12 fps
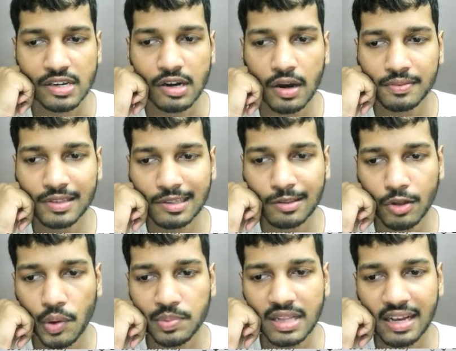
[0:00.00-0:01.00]
of the
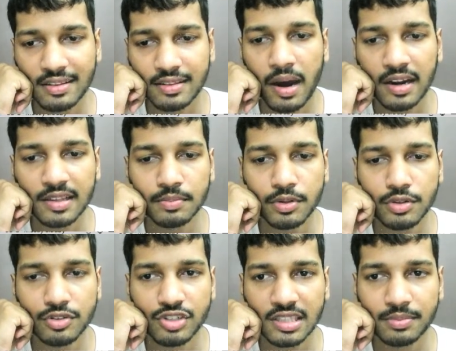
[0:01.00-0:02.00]
shop, like the Bharat book,
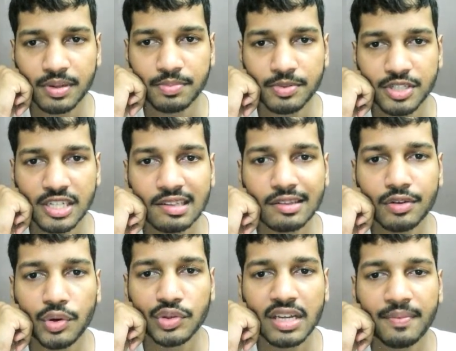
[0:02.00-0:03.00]
Chandrapura product.
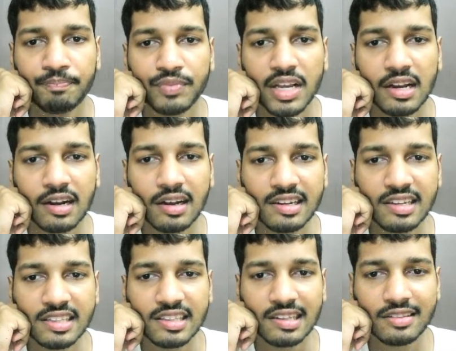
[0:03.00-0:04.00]
So the color
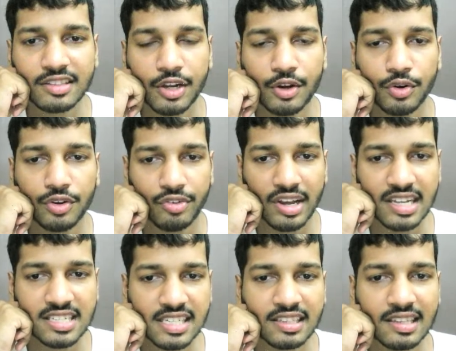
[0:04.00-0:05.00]
in this denotes
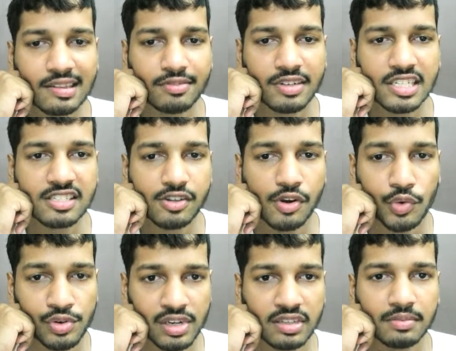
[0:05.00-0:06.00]
rent, and this one is
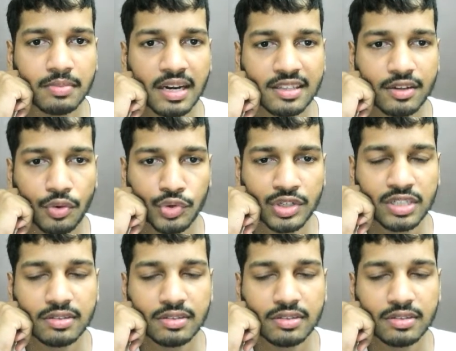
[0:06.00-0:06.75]
owned by the owner.